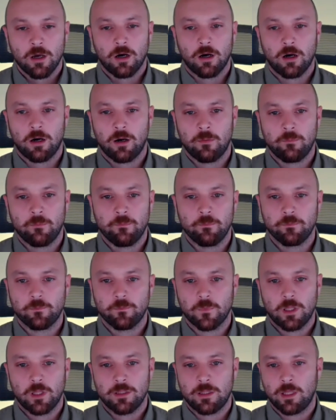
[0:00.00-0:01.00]
um,
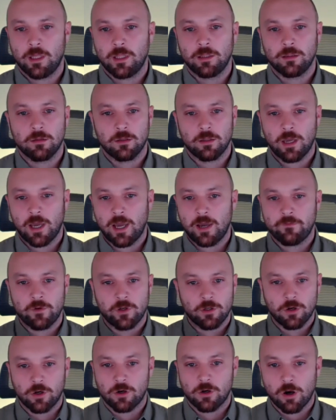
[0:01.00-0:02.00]
and then
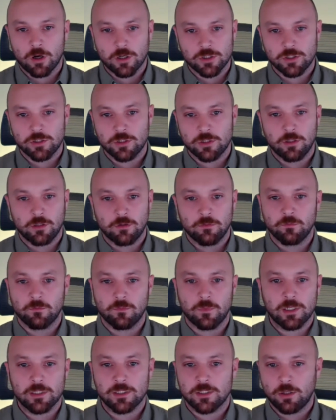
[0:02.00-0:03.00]
having a cousin
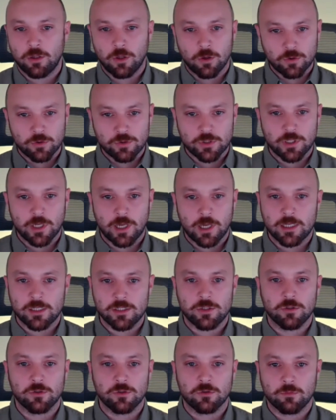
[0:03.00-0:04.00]
as close as
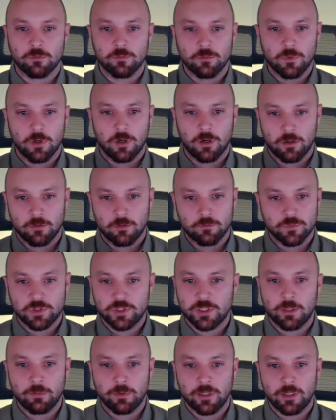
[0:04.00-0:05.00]
your Um,
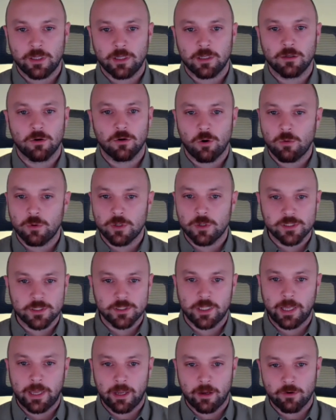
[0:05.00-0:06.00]
sibling always
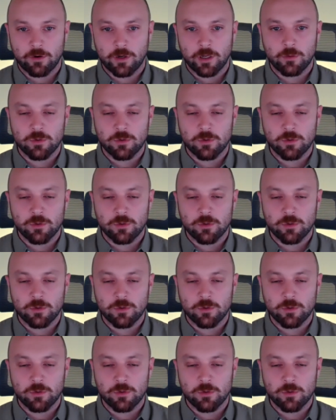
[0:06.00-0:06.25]
there.